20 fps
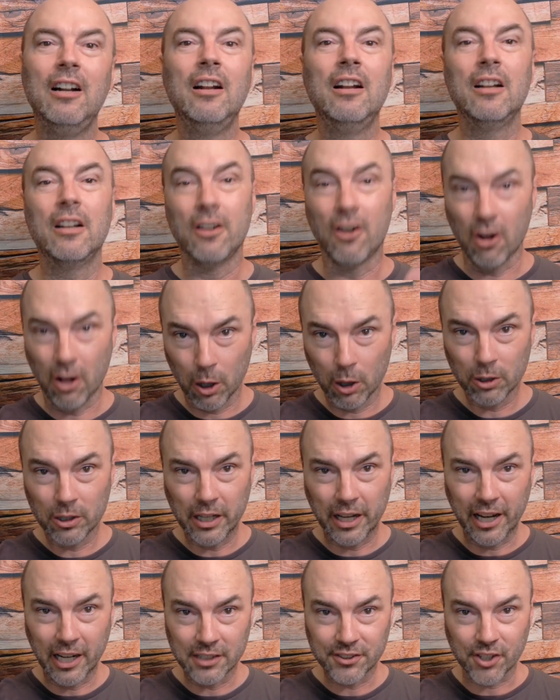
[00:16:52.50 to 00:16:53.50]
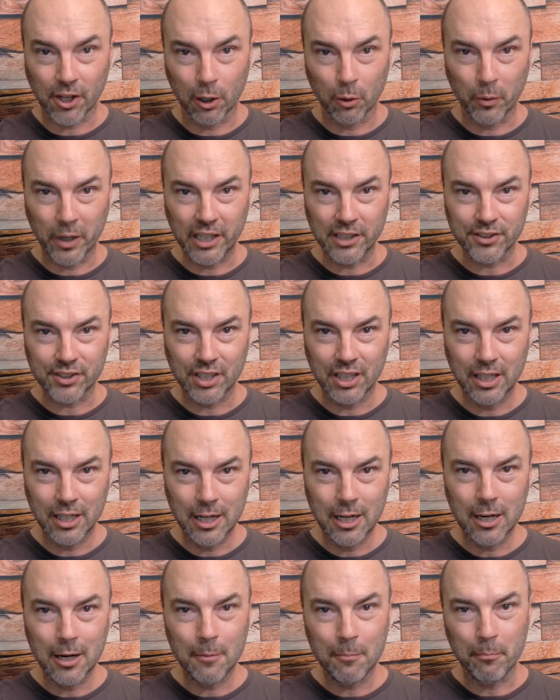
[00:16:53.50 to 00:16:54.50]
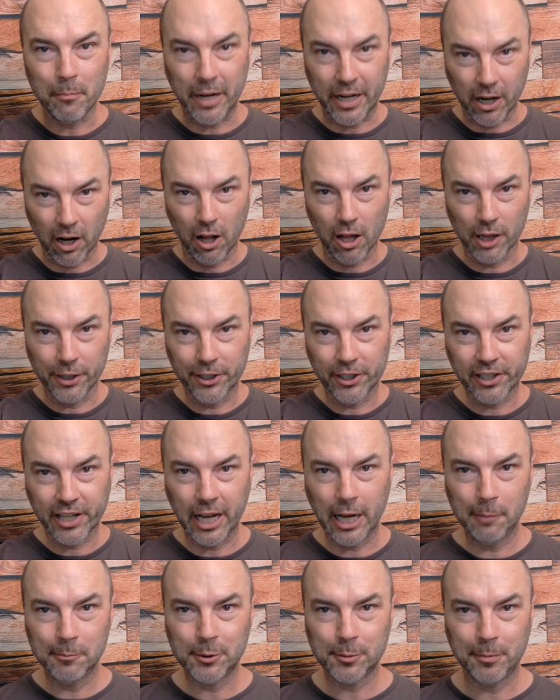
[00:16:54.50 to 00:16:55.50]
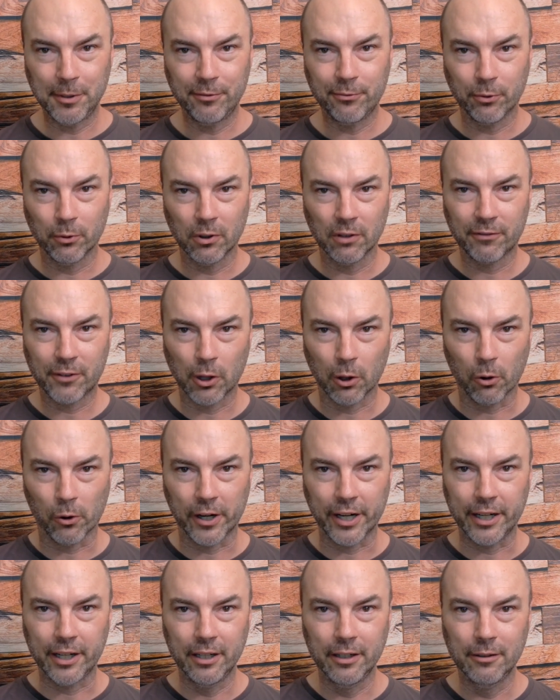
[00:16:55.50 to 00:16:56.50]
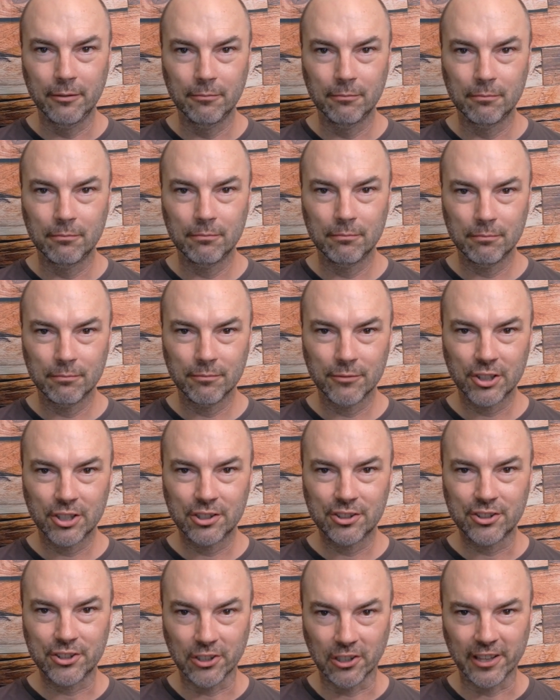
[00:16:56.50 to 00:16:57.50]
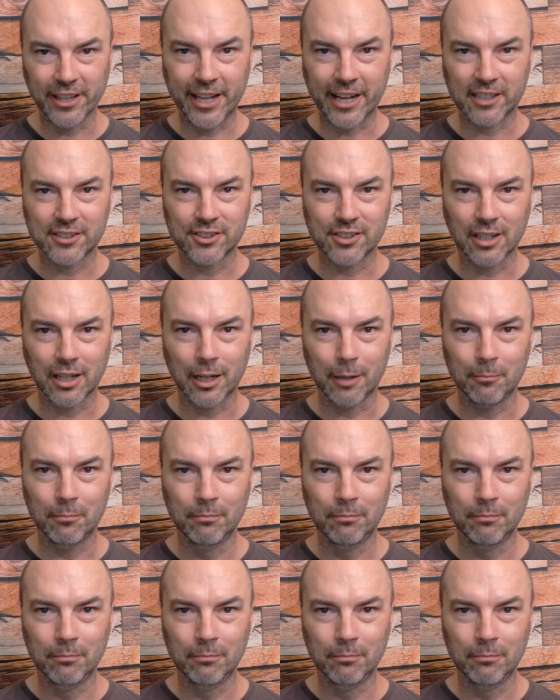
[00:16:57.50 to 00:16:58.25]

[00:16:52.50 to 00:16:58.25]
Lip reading: And as always, may all your games be full of glory. Till next time.